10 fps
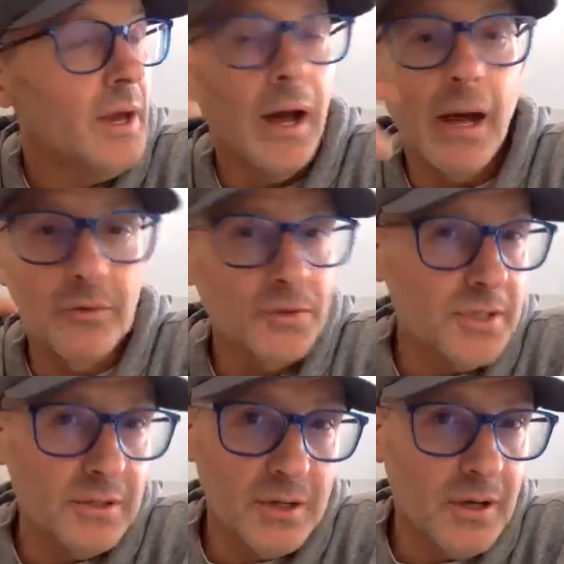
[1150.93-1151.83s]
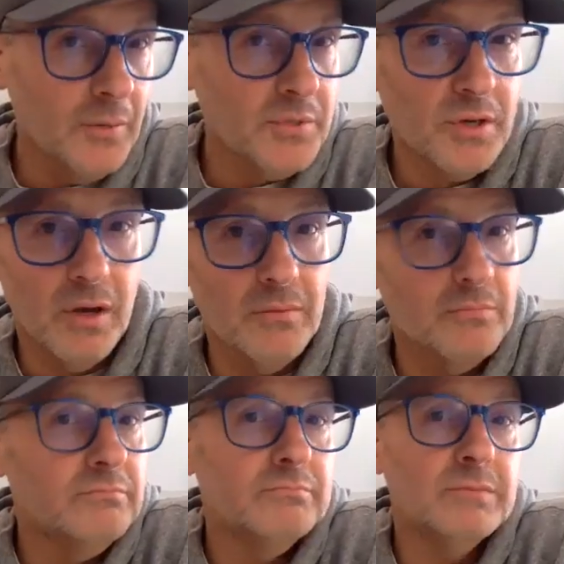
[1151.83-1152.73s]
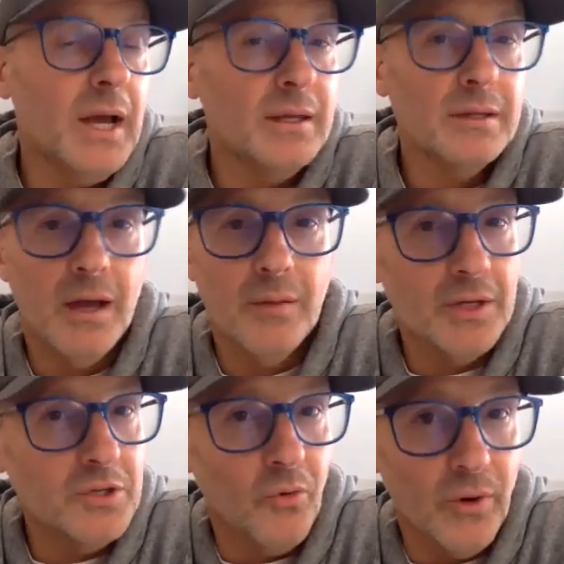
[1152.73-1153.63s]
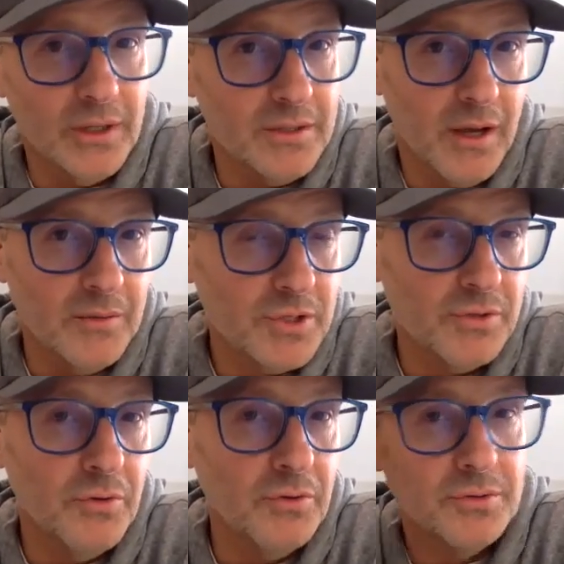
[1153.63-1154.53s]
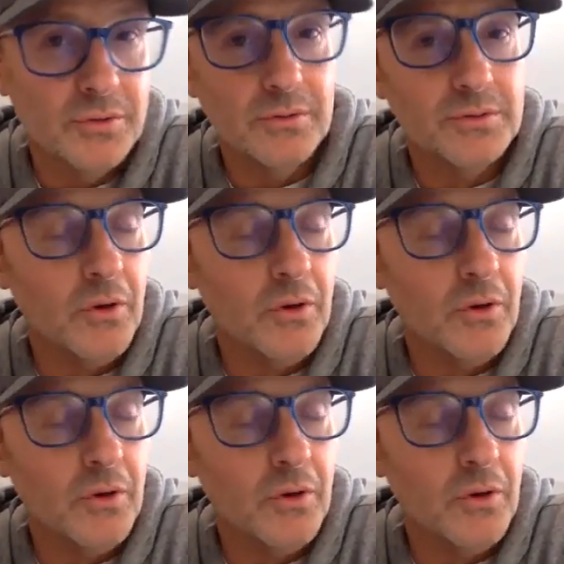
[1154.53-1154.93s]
I don't see the Cubs come knocking down my door anytime soon to